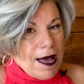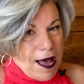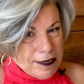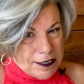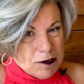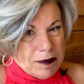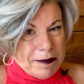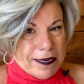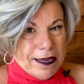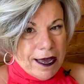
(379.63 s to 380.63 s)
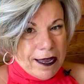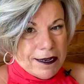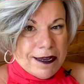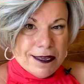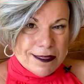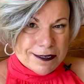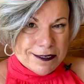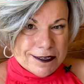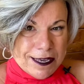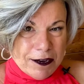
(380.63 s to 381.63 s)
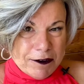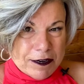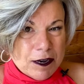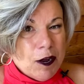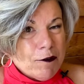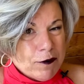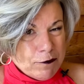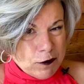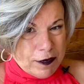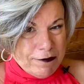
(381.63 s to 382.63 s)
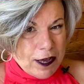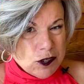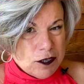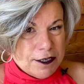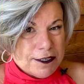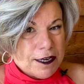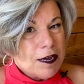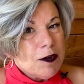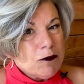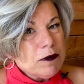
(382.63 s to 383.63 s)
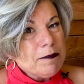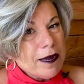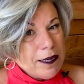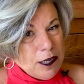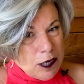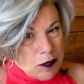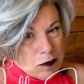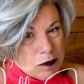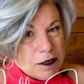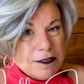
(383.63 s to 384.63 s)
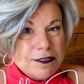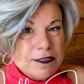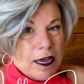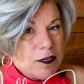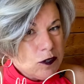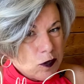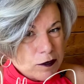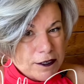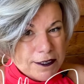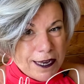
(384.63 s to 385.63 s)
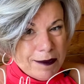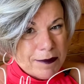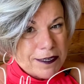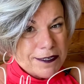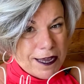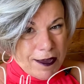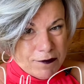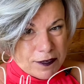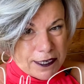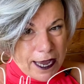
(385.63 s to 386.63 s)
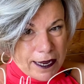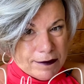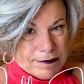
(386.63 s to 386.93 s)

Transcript: Until we meet again, this is Karen for Fully Fashionista, reminding you to style your statement every day.